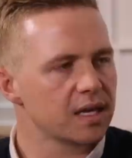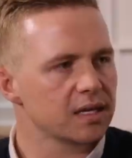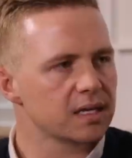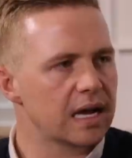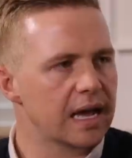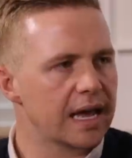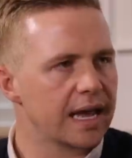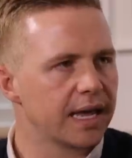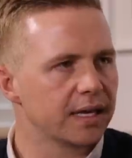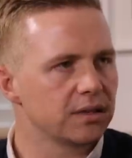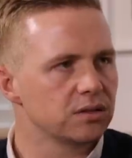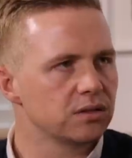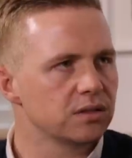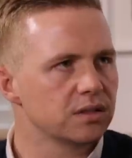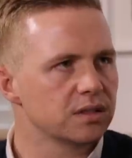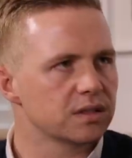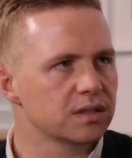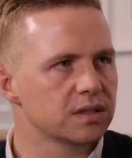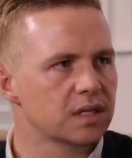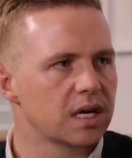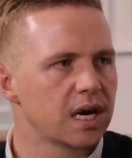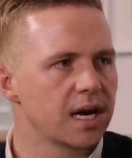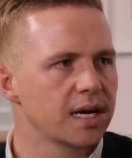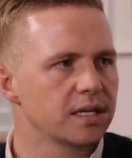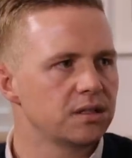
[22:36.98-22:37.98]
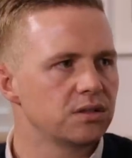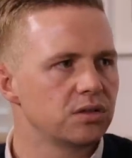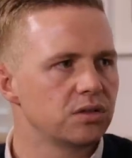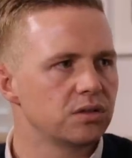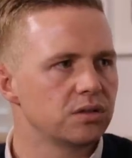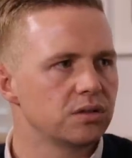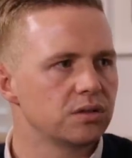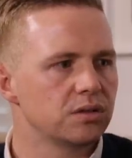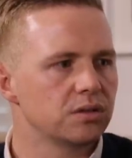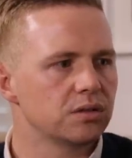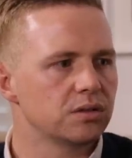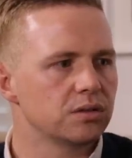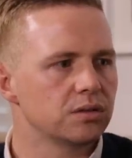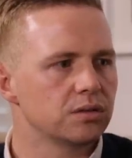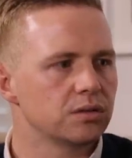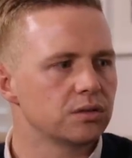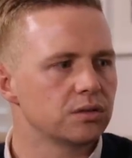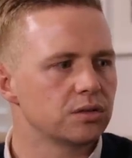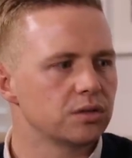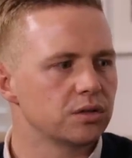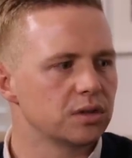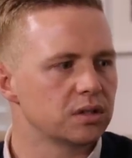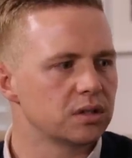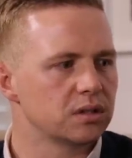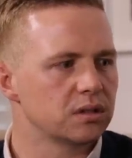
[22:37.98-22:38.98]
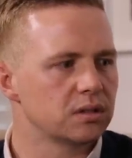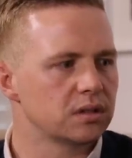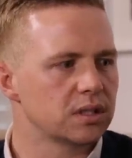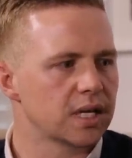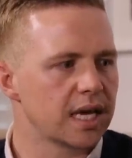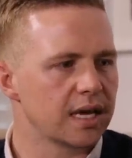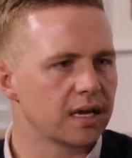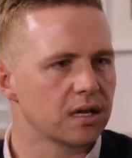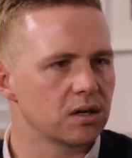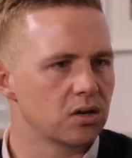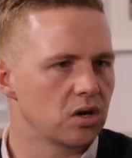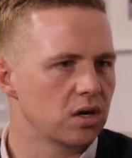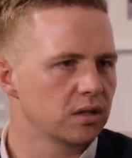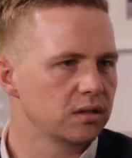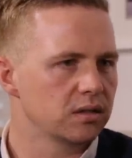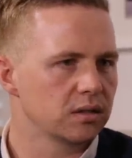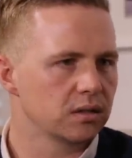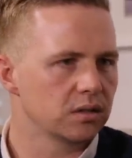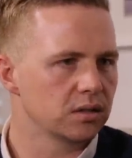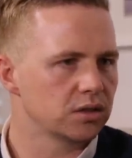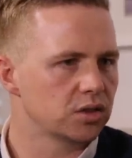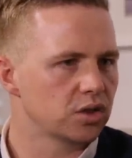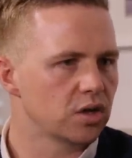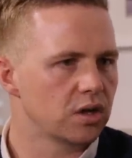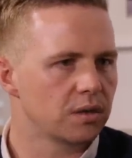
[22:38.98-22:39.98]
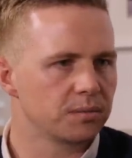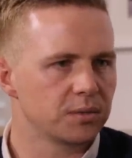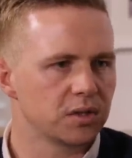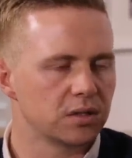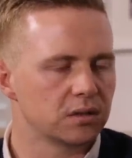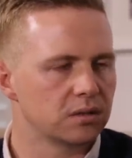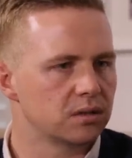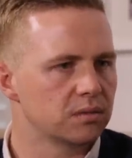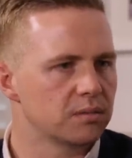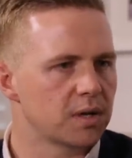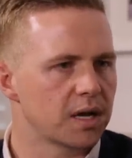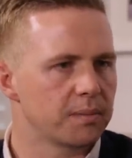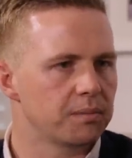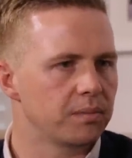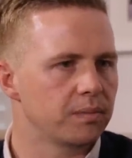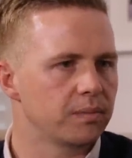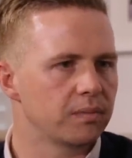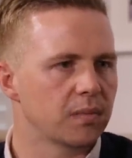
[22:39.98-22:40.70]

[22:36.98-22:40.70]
that, I had to decide to, to take an article job to do my,